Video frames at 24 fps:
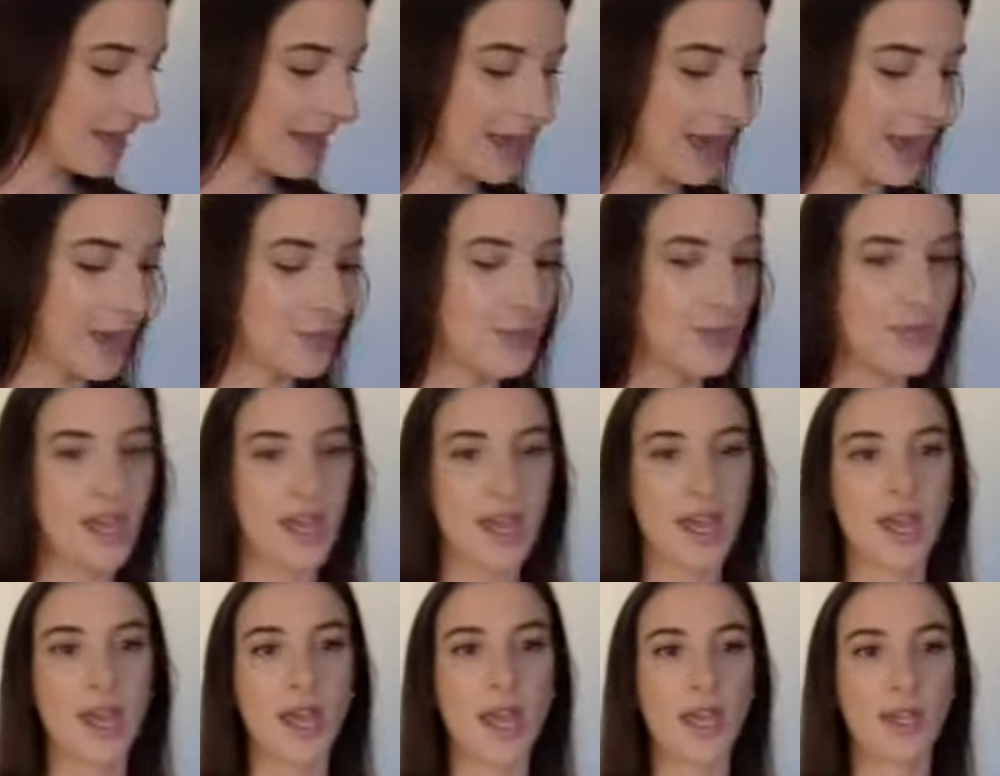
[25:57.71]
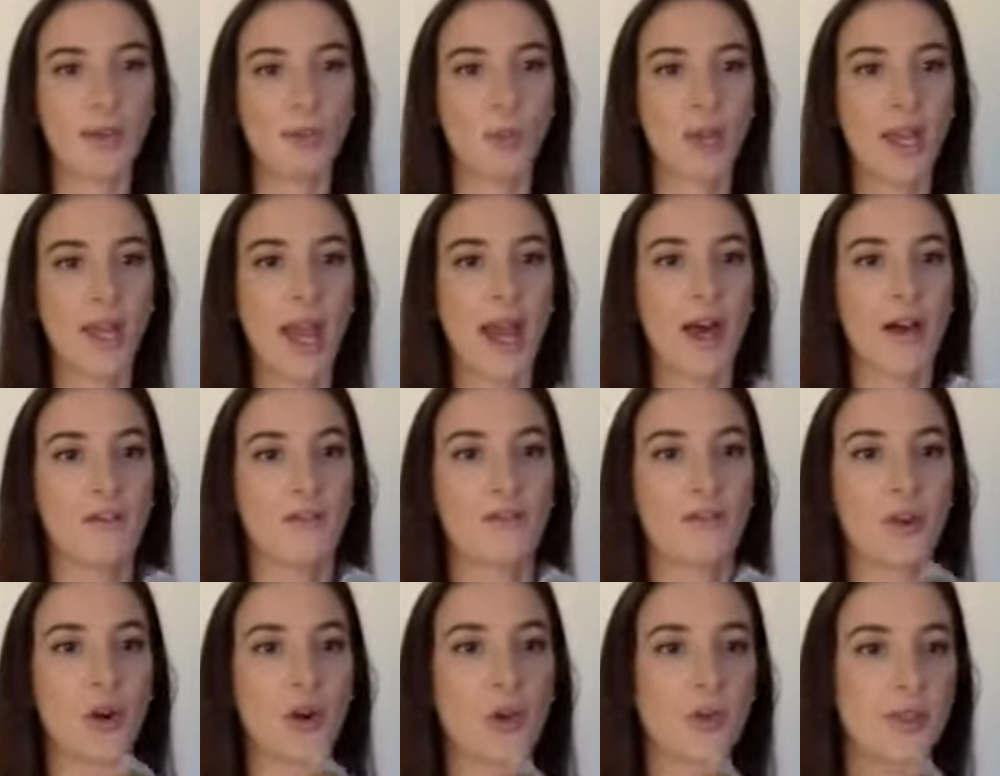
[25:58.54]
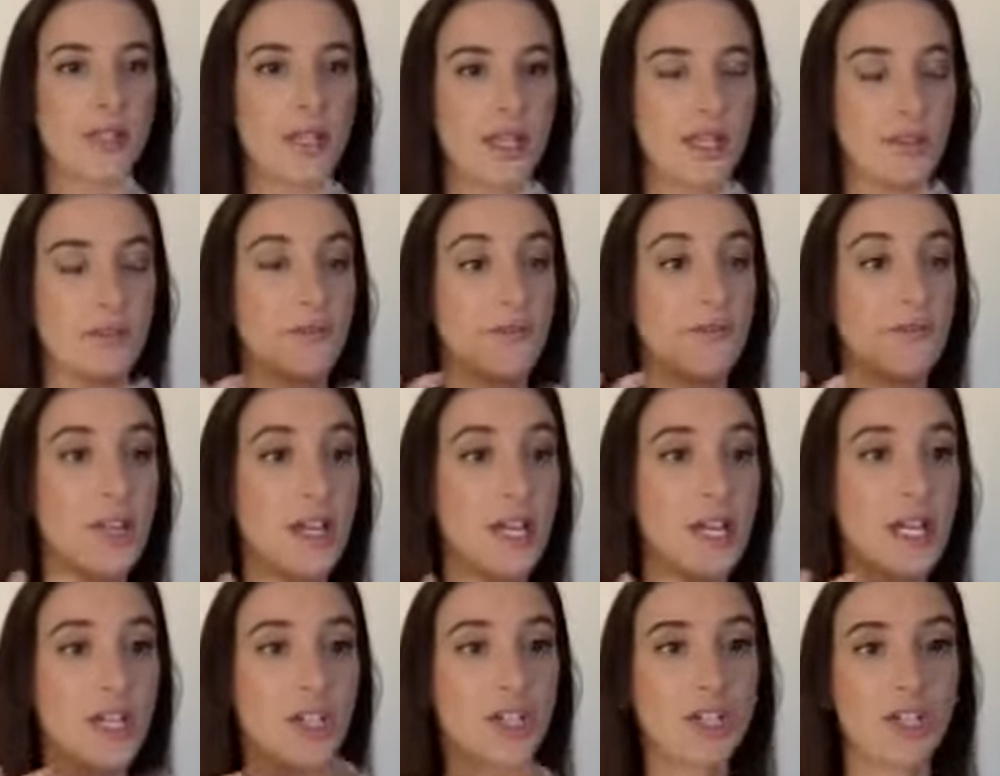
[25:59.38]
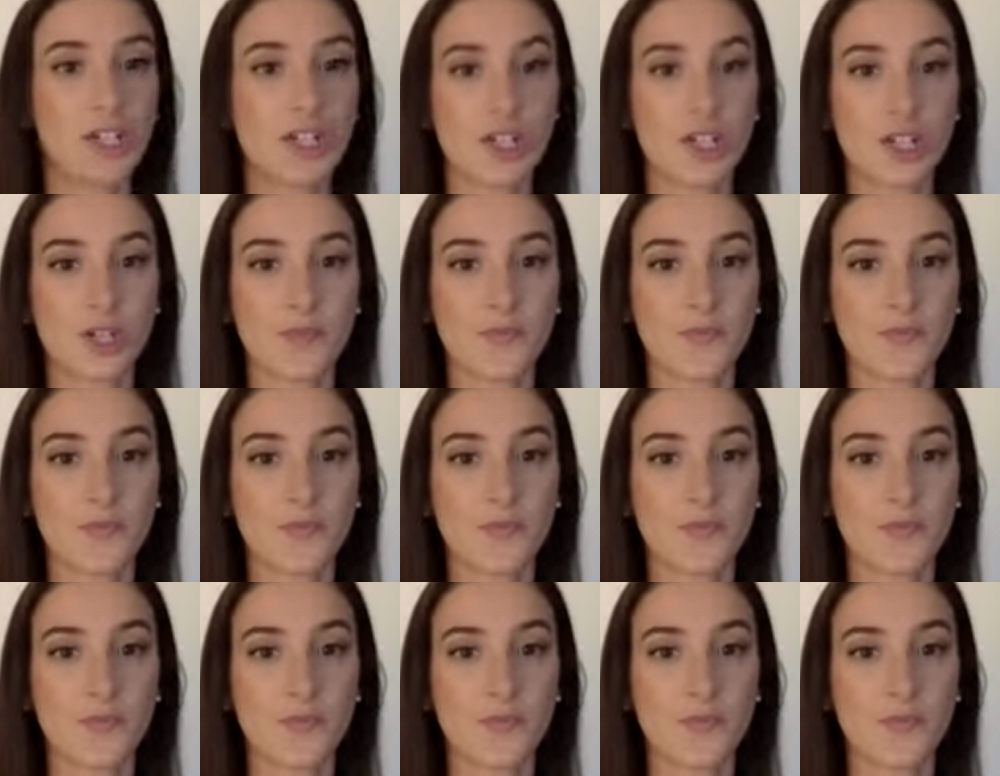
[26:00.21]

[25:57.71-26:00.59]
And then we have frozen fish.